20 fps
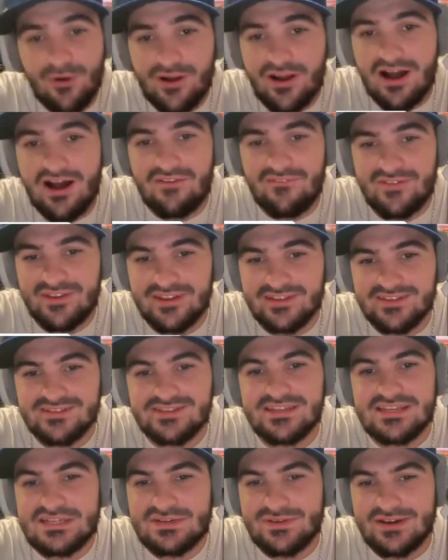confidence
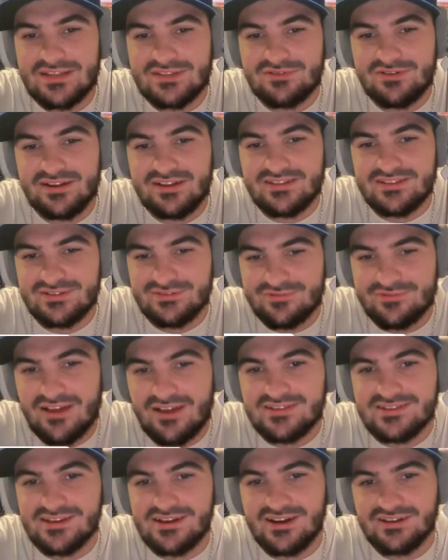in the 2022
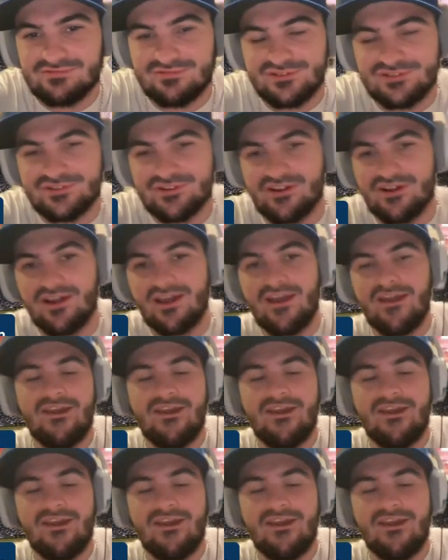Red Sox, for sure.